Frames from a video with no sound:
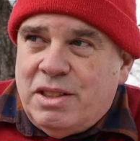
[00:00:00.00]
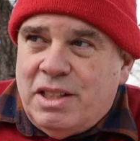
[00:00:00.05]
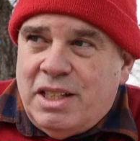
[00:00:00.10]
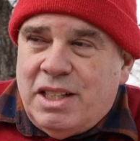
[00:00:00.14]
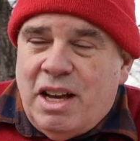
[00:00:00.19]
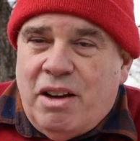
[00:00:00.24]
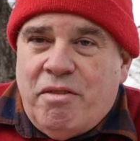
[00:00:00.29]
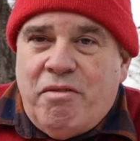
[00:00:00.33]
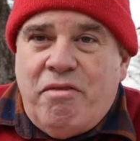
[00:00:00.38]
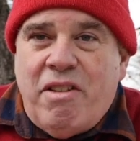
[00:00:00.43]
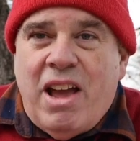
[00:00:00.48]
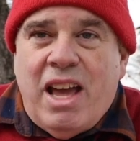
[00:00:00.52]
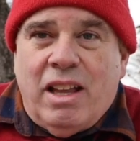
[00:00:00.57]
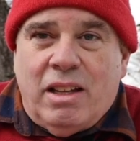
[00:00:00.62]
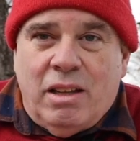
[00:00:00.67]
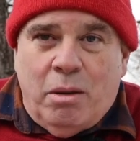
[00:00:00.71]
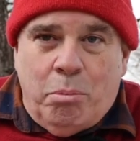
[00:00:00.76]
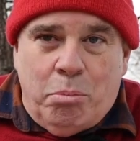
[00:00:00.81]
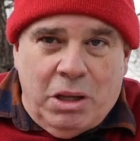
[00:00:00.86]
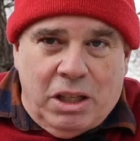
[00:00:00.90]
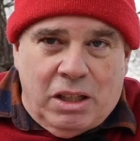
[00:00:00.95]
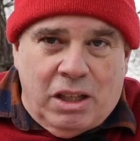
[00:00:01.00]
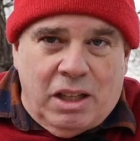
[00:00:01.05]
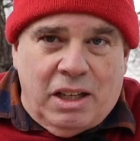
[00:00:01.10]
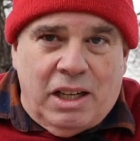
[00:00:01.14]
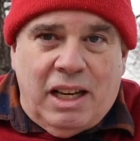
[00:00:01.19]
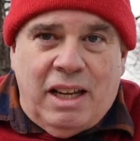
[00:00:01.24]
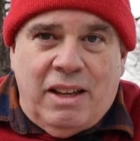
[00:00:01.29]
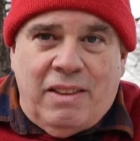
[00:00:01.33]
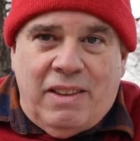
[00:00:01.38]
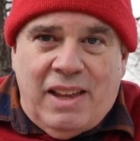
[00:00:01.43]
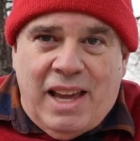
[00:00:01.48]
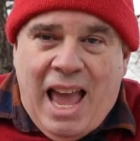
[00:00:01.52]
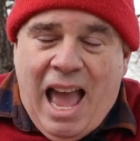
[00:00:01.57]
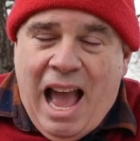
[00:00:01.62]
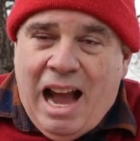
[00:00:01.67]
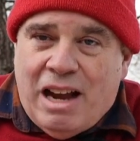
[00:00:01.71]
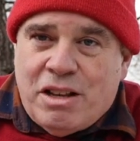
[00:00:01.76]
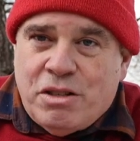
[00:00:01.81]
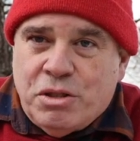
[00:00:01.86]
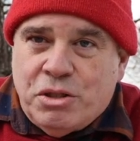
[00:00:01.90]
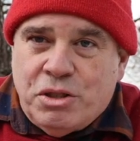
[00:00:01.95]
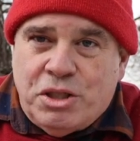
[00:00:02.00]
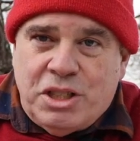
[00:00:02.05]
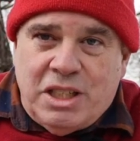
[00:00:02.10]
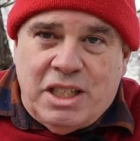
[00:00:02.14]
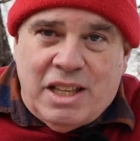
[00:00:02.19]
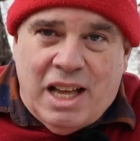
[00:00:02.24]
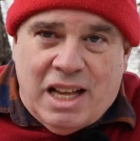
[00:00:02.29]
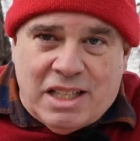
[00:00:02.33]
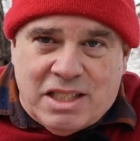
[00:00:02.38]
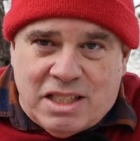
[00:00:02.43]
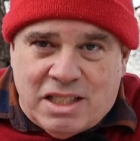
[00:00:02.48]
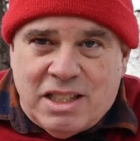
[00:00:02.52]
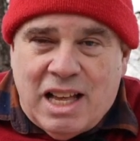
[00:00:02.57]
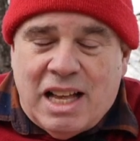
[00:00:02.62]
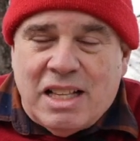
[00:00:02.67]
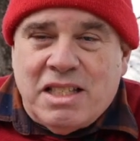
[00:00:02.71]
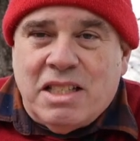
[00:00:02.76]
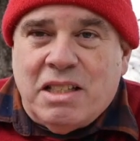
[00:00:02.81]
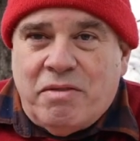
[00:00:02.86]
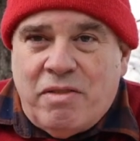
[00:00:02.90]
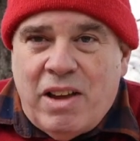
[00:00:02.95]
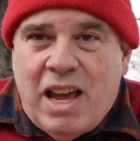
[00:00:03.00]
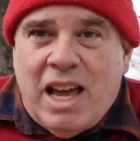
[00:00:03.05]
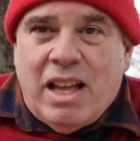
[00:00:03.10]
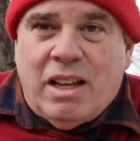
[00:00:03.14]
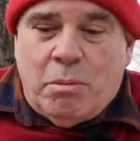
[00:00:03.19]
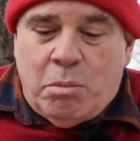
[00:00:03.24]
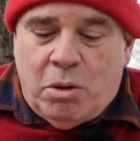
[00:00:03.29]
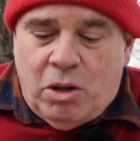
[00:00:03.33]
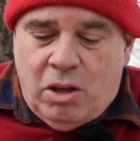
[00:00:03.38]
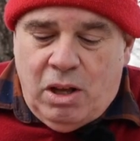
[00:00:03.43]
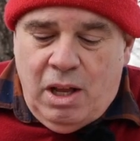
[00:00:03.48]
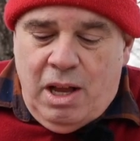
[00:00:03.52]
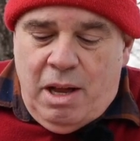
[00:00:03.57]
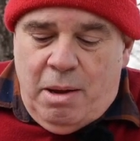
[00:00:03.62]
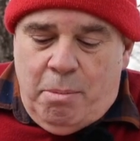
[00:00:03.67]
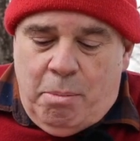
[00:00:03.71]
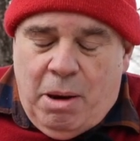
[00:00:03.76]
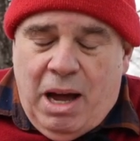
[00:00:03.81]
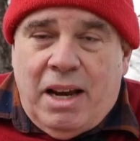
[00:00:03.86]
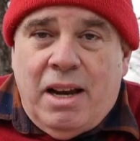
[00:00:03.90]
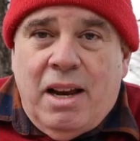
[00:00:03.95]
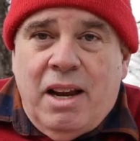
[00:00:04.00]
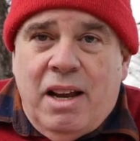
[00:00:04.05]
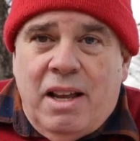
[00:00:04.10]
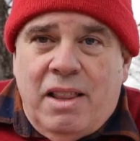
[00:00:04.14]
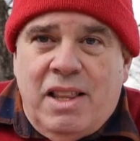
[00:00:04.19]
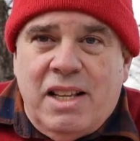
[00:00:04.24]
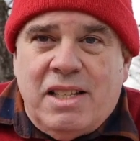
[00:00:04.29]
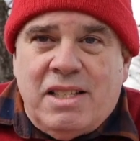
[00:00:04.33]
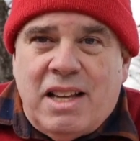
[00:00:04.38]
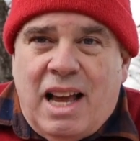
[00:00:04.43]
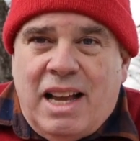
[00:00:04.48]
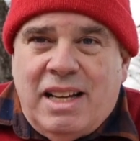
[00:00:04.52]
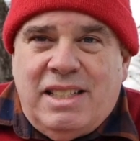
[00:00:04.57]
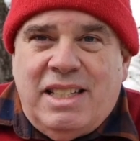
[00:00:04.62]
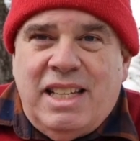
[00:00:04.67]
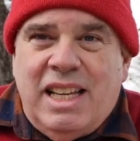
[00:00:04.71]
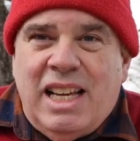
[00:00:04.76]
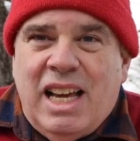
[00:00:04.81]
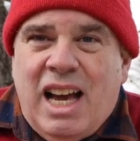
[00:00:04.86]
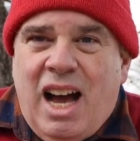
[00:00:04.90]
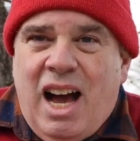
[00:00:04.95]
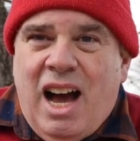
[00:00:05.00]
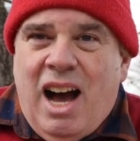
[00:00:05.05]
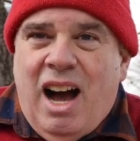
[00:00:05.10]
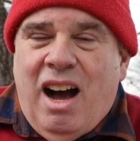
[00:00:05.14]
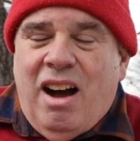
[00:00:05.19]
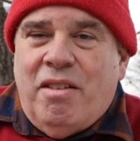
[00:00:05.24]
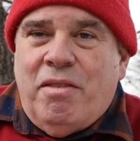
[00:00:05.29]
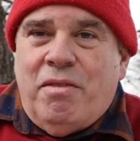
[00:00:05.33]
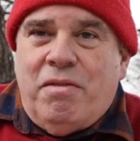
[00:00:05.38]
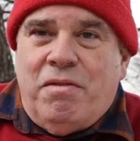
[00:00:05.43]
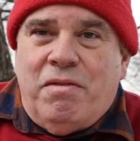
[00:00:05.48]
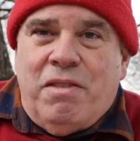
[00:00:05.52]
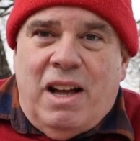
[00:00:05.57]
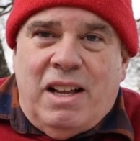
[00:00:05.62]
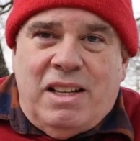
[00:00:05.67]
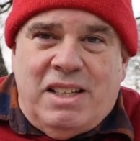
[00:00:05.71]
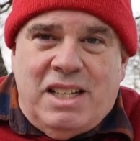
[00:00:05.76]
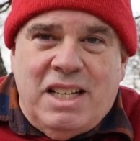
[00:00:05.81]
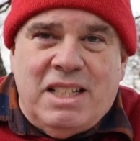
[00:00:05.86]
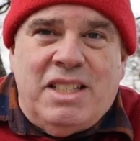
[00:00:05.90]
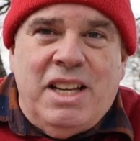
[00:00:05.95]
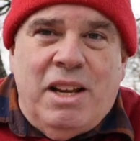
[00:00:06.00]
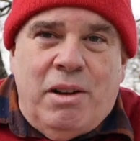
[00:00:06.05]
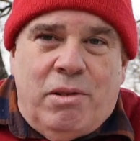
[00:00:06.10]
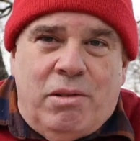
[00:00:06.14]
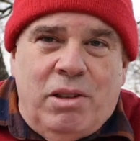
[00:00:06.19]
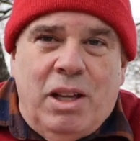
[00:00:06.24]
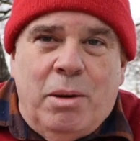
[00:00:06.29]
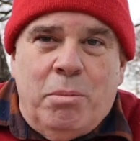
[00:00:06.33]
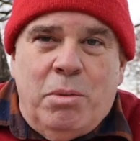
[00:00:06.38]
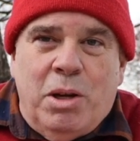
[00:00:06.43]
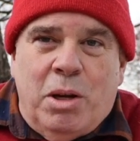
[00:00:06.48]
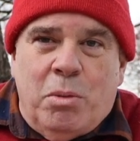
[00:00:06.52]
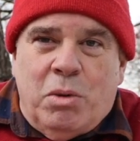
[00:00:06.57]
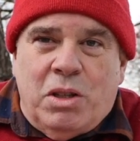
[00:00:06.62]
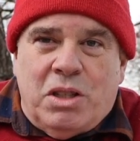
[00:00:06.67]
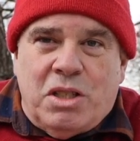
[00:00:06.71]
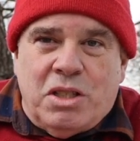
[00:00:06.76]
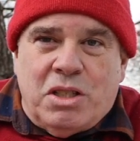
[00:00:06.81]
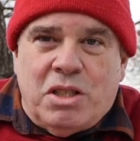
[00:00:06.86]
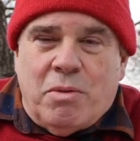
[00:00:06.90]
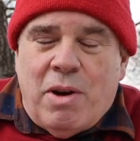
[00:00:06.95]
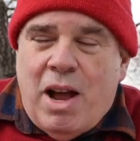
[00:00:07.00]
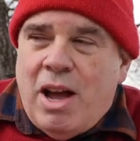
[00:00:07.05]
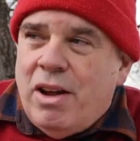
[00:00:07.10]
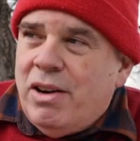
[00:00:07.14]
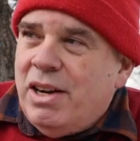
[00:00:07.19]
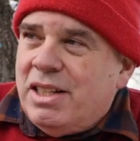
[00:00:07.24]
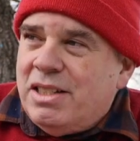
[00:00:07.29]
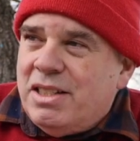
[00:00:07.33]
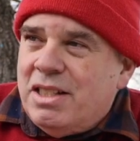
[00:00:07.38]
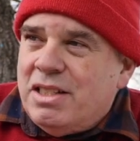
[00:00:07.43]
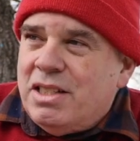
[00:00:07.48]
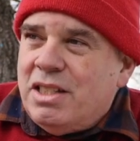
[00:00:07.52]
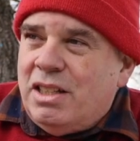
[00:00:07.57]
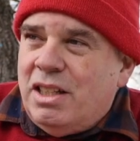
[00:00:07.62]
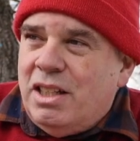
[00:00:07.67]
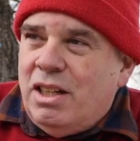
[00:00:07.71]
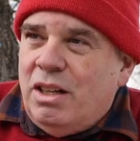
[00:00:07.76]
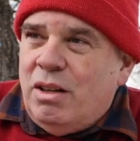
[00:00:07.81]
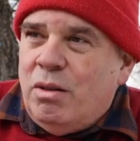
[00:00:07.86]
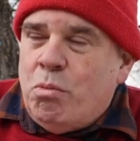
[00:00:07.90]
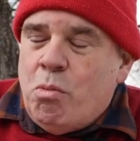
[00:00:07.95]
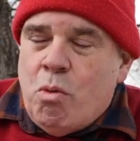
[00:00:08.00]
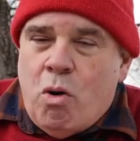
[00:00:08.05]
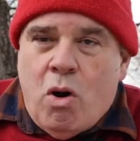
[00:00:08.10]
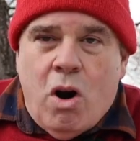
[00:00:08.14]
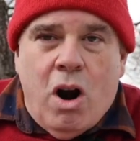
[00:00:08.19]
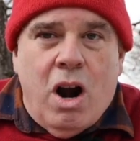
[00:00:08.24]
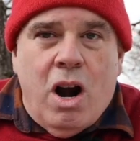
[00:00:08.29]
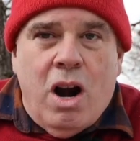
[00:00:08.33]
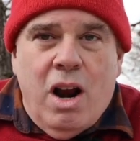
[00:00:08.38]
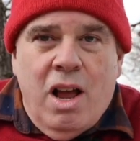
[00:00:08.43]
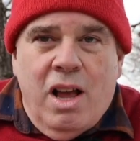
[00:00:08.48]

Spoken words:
the availability, the exergy that's available. But this idea of disequilibrium with the surroundings is a little more